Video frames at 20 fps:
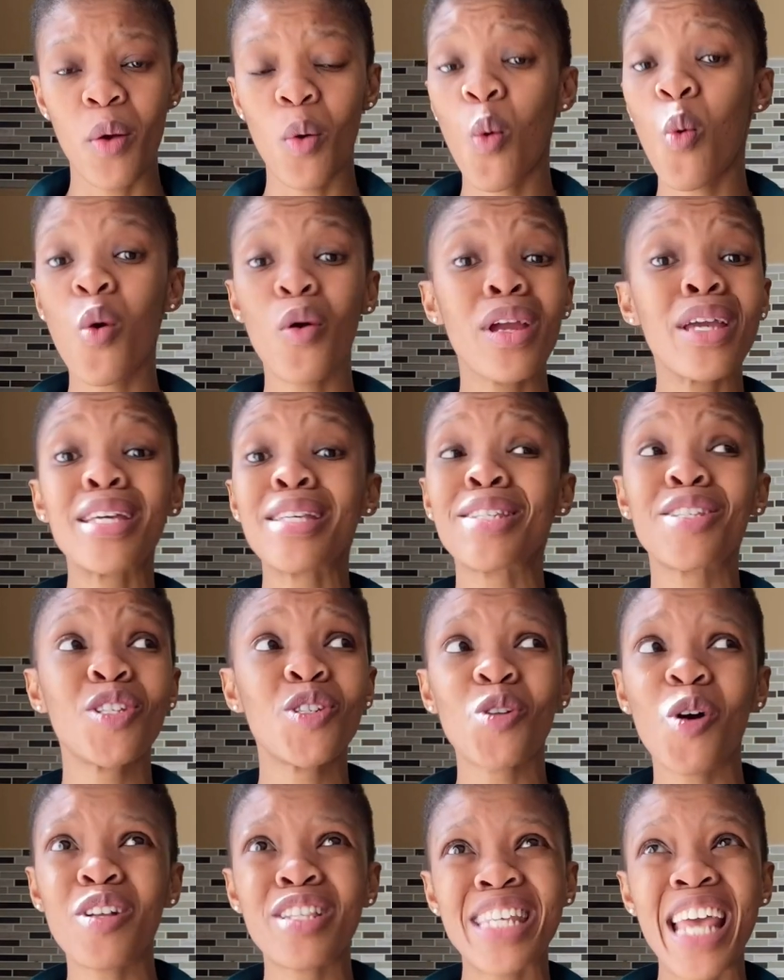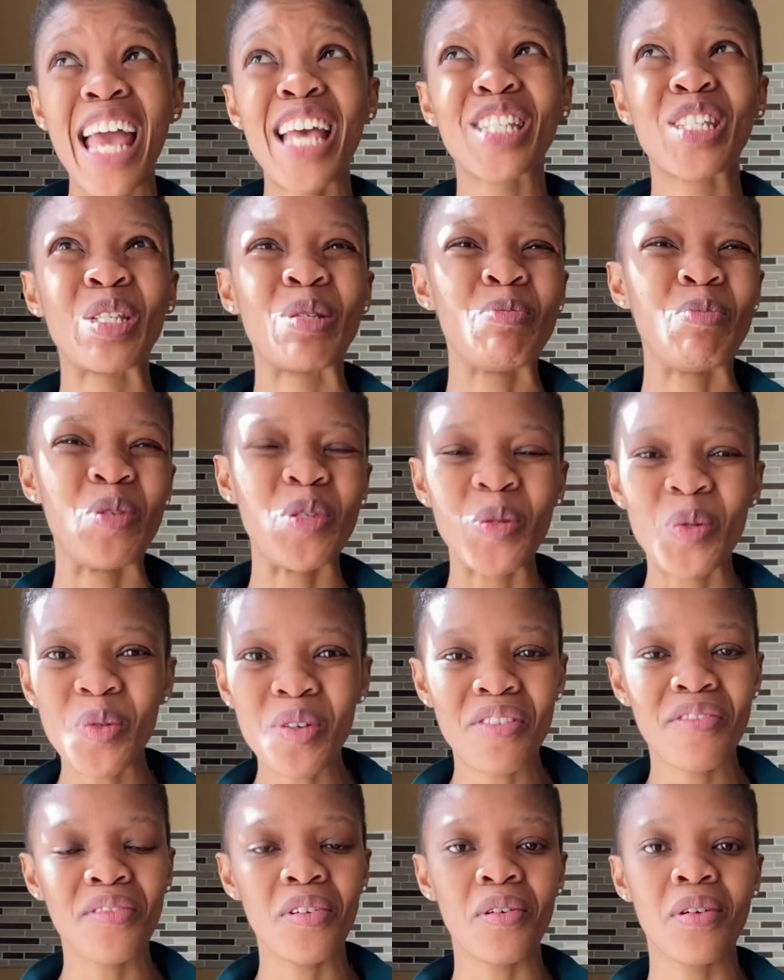or is not as
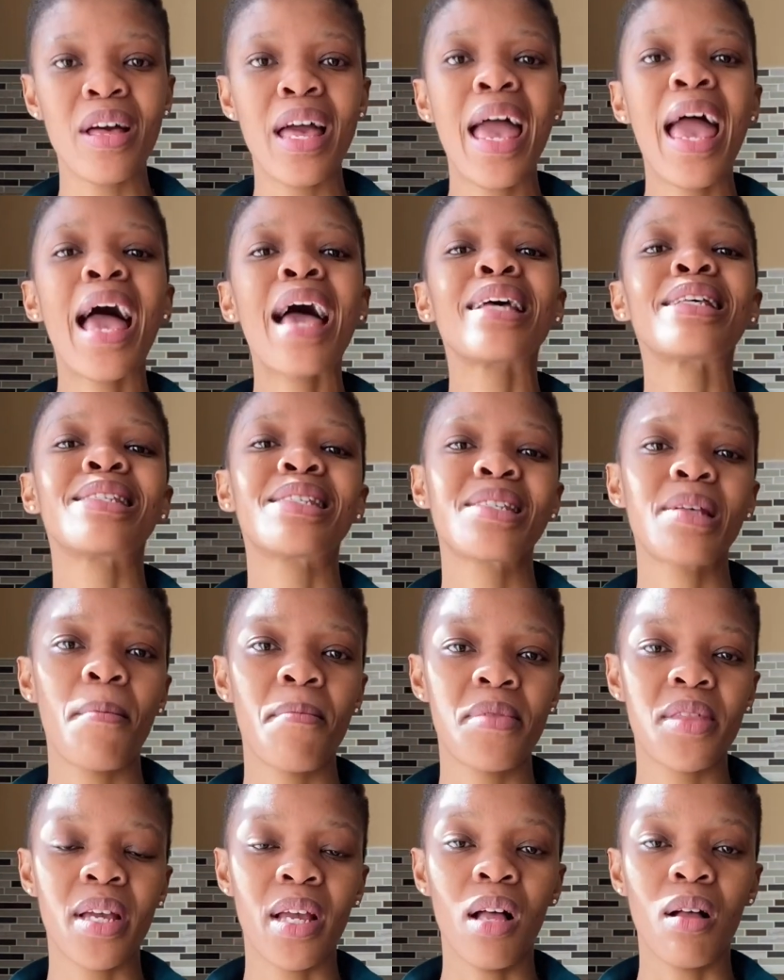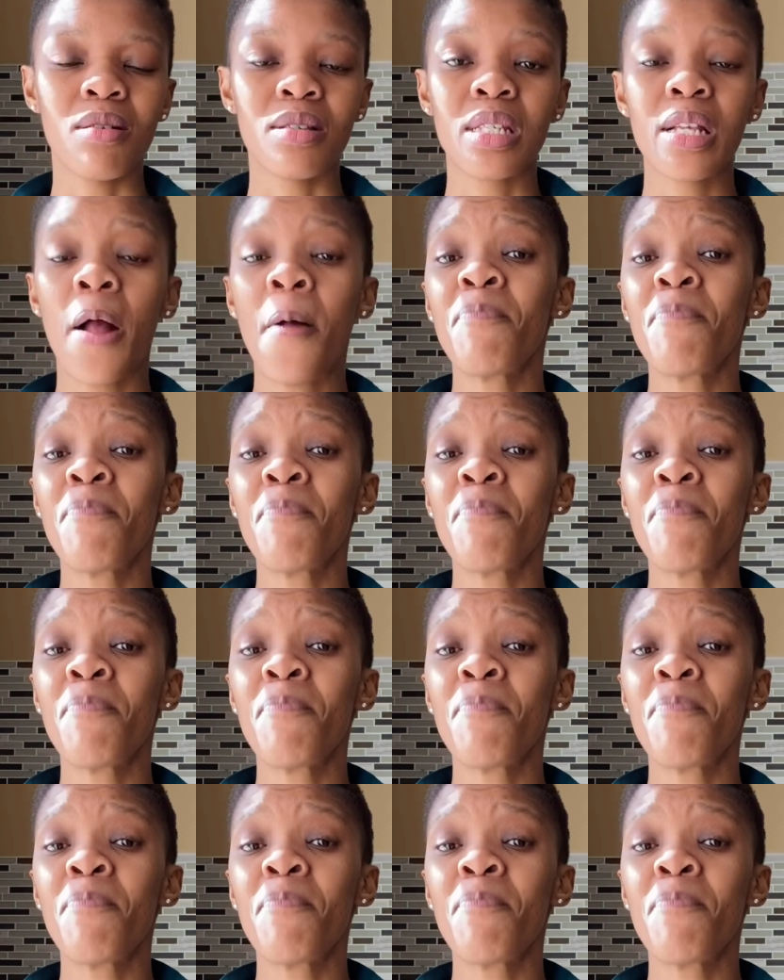beautiful as something else?